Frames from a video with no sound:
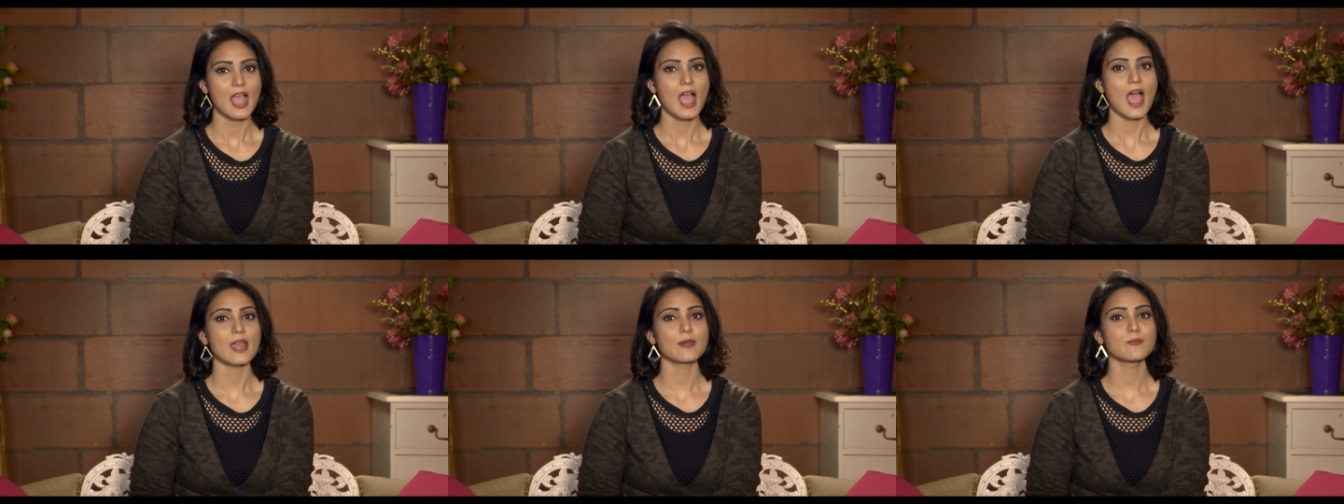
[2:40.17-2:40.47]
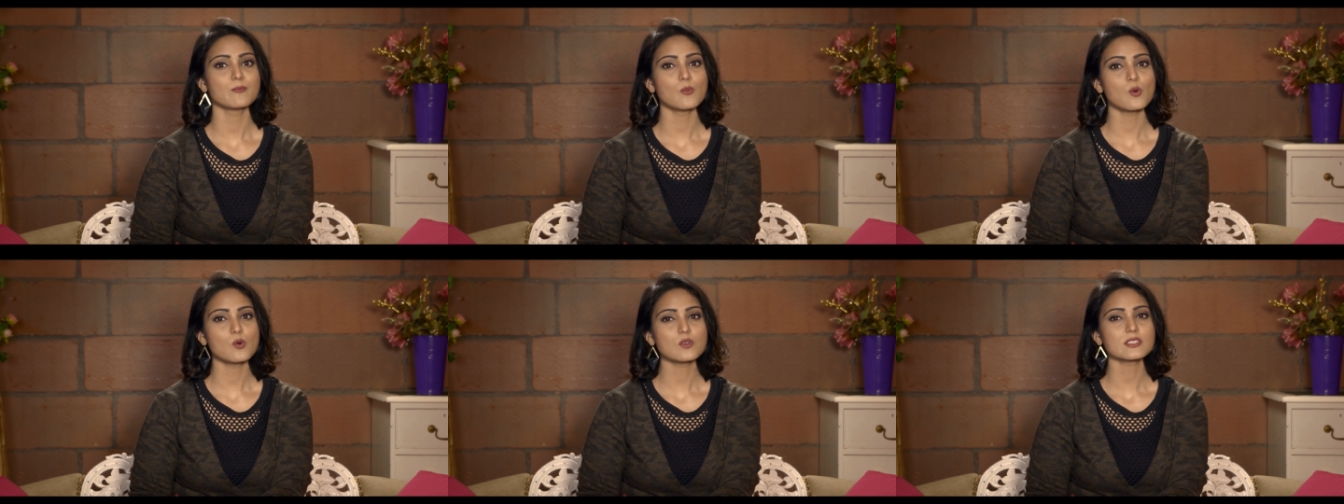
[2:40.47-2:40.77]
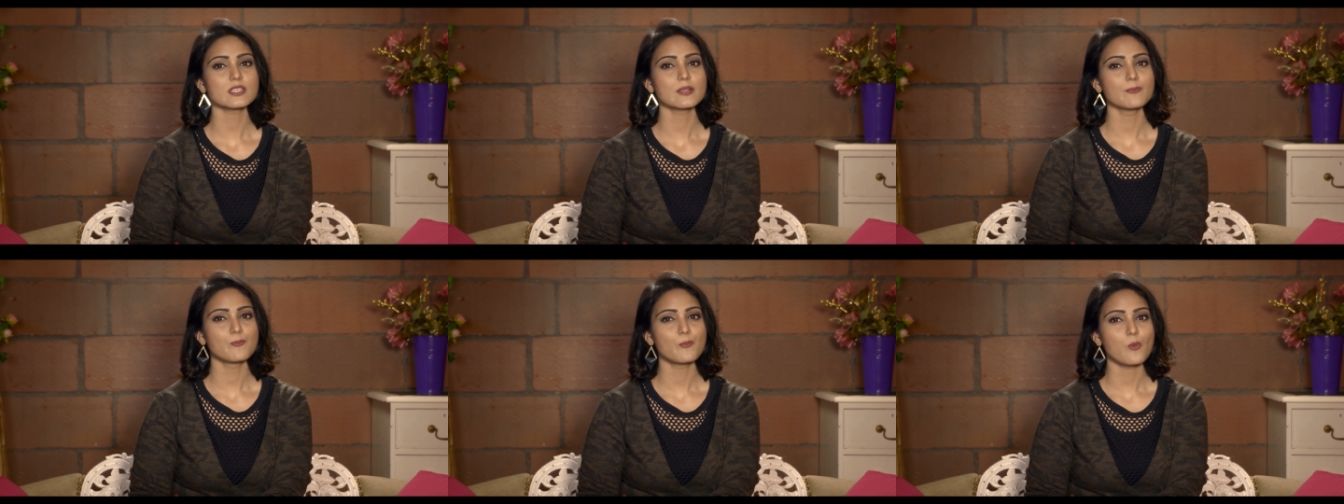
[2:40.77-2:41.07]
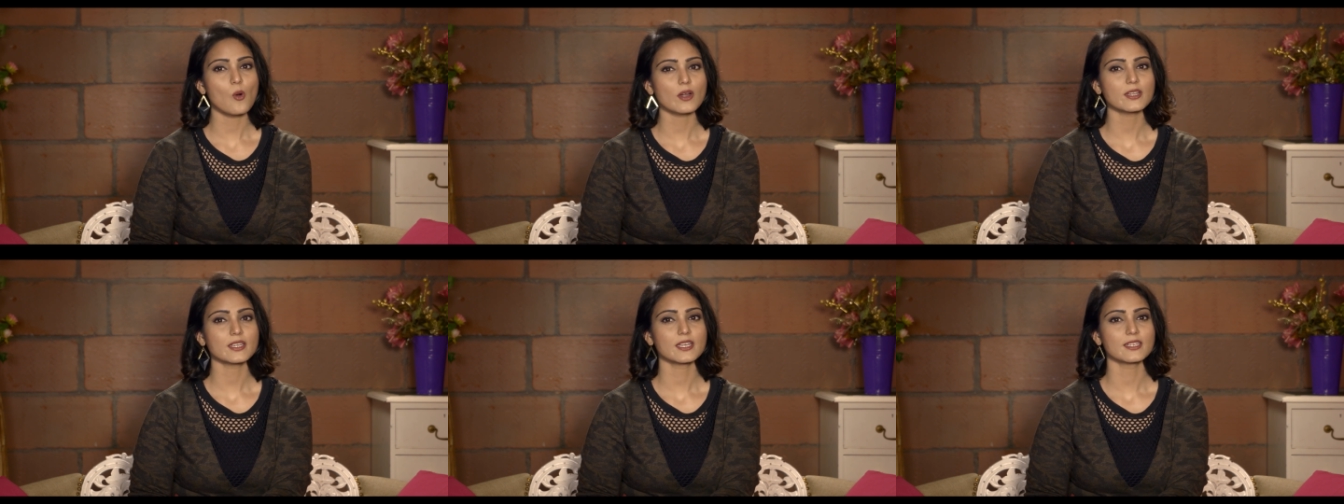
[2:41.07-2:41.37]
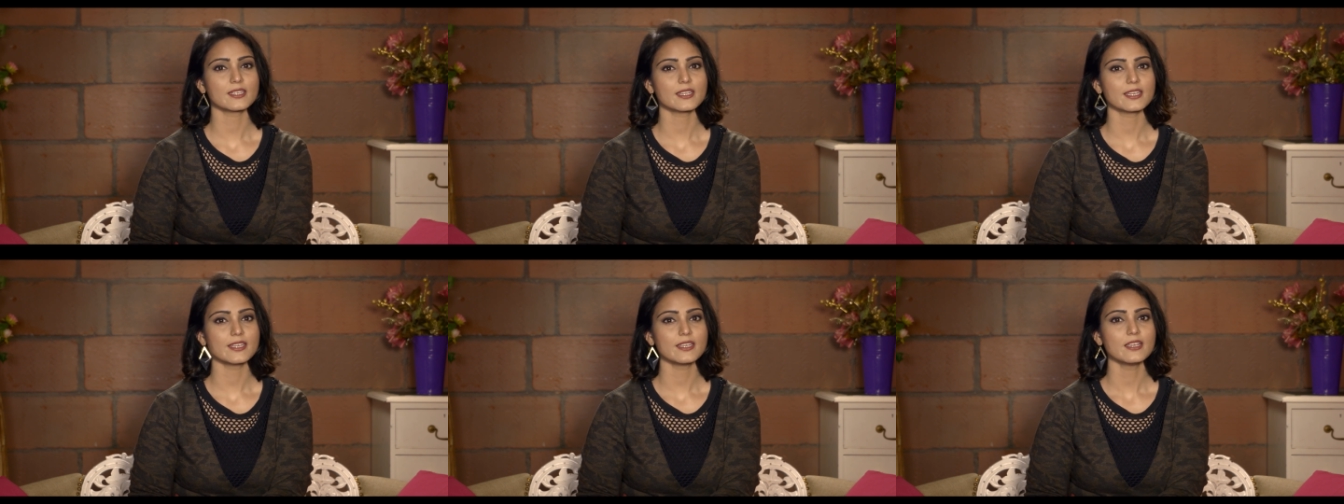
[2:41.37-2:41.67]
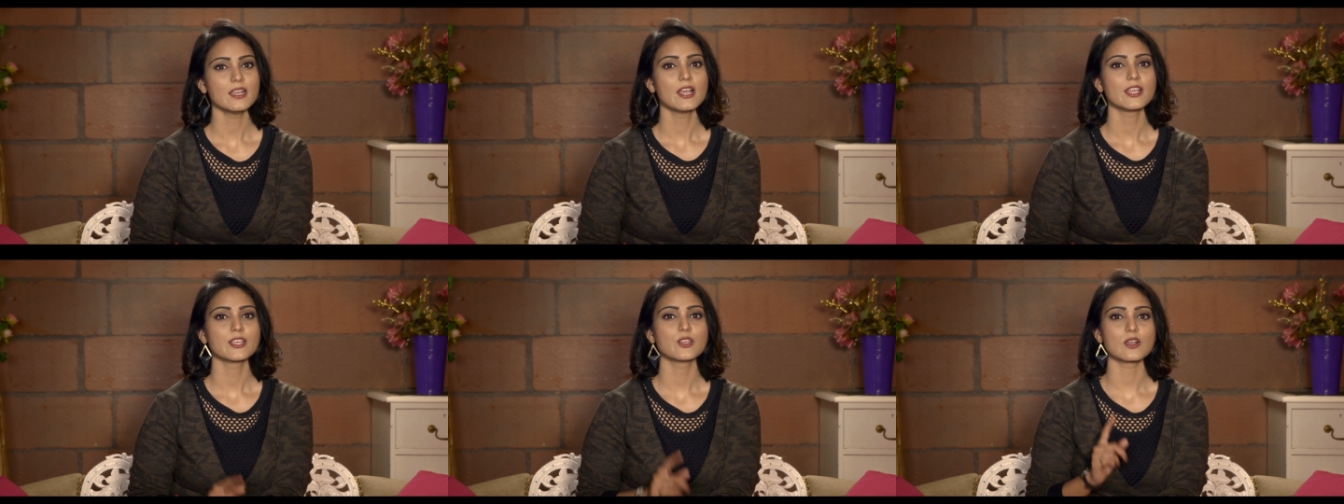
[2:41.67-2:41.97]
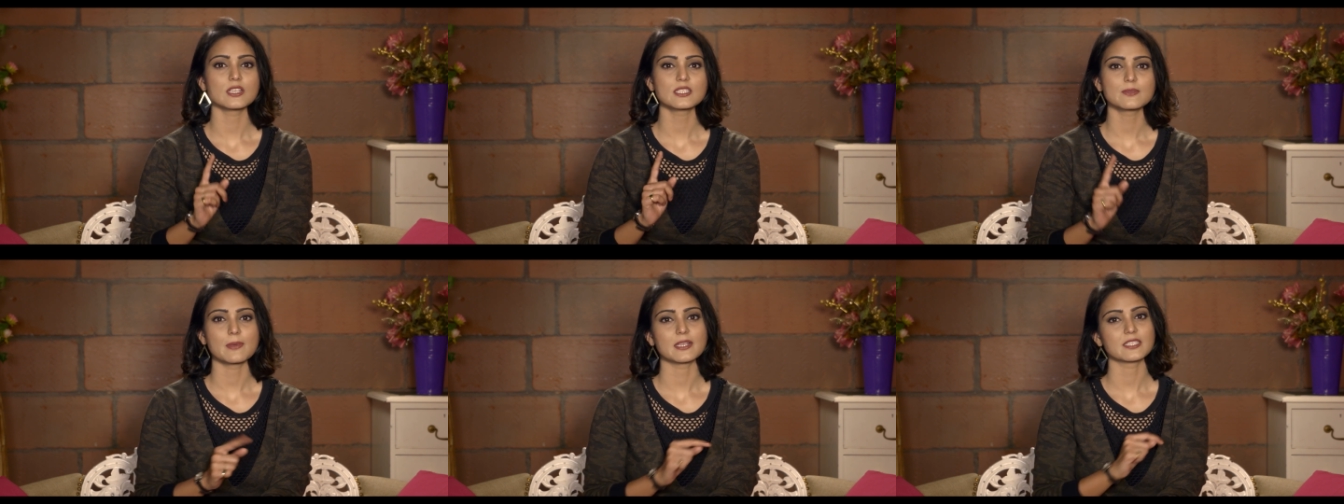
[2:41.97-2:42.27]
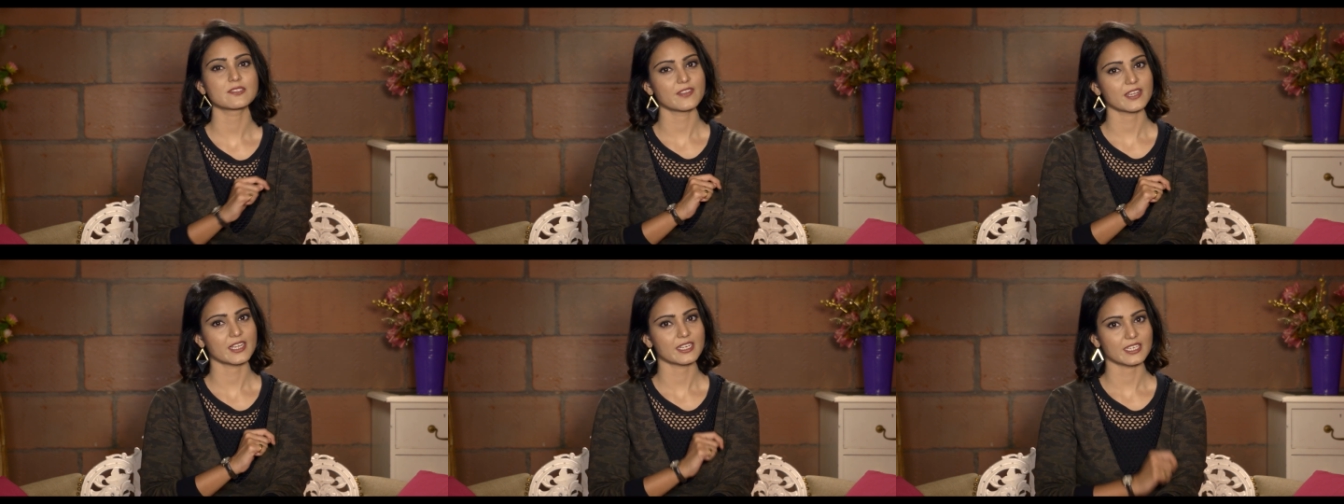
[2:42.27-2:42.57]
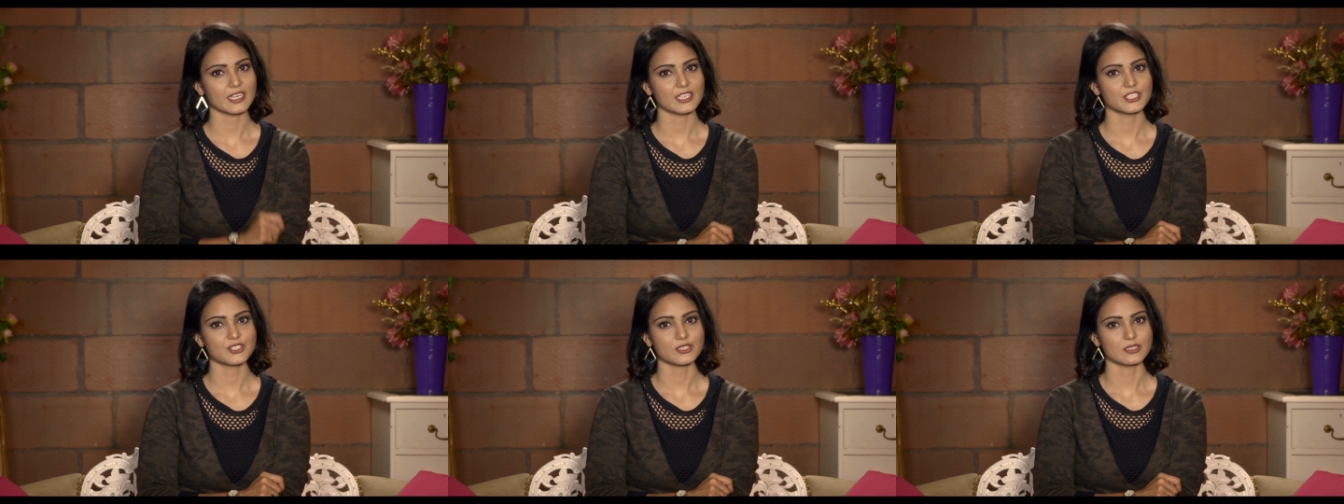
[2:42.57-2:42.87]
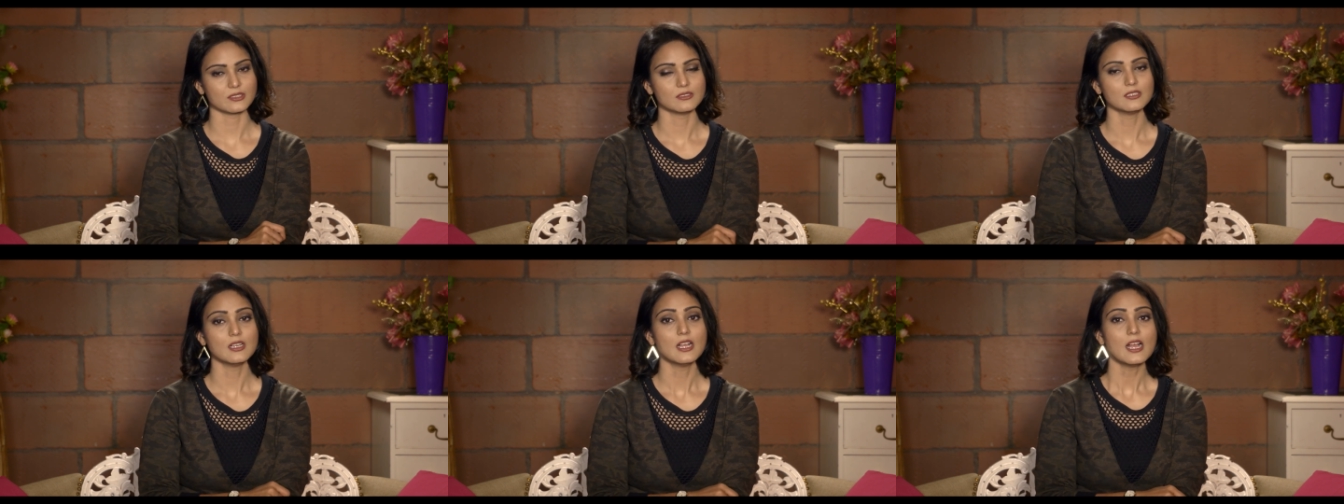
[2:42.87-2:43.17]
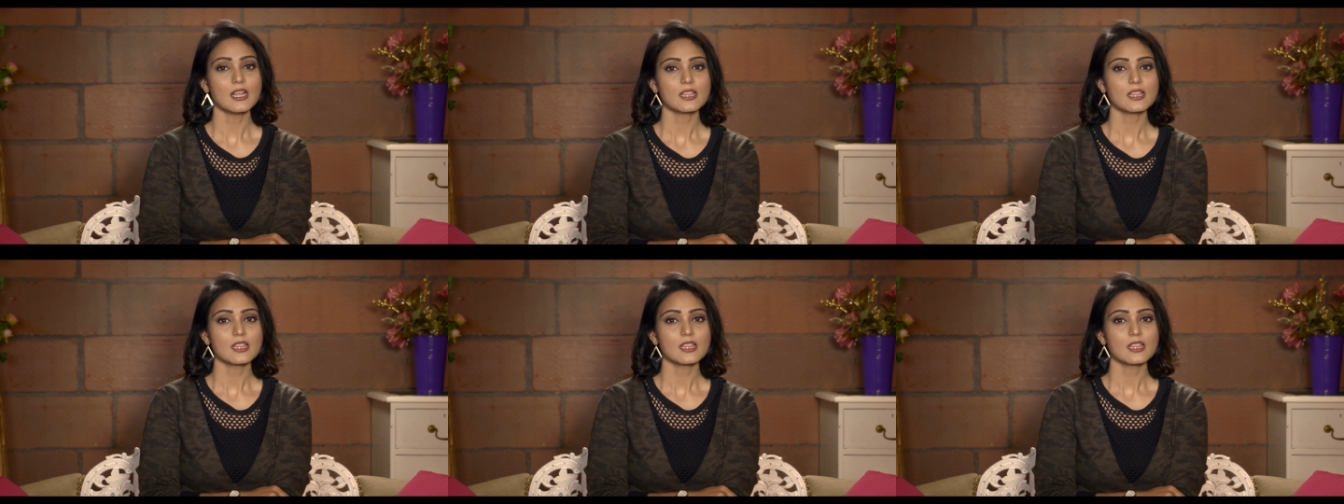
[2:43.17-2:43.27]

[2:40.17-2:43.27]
and most importantly, your specific attention.